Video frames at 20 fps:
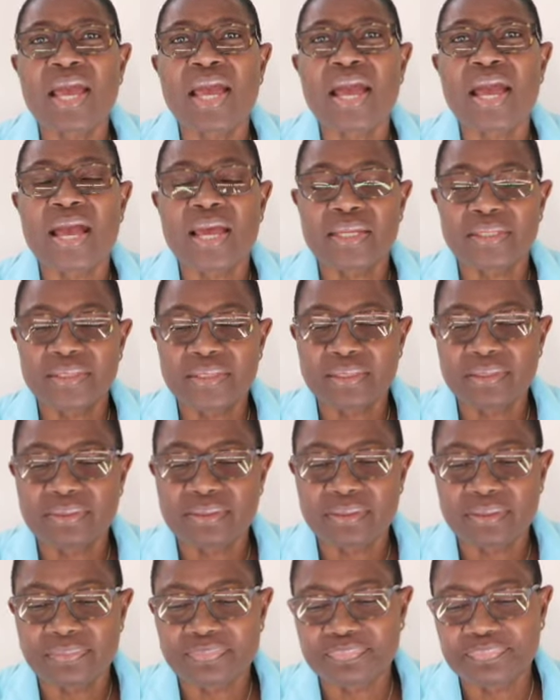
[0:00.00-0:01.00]
And
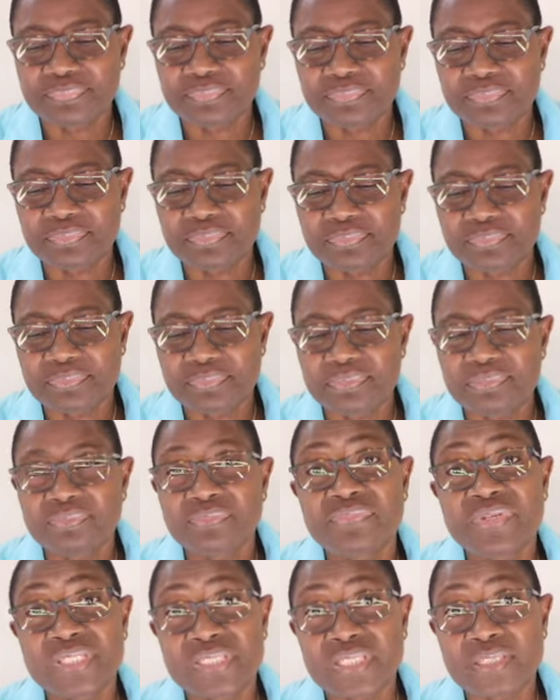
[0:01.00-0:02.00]

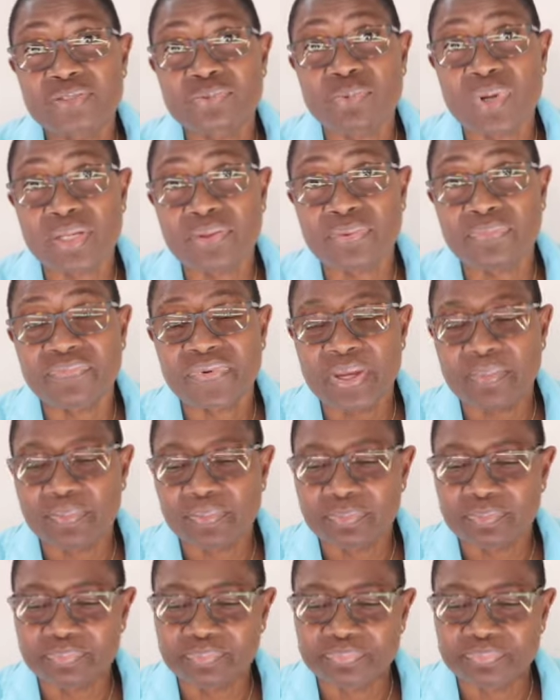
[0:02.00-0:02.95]
this is one of them.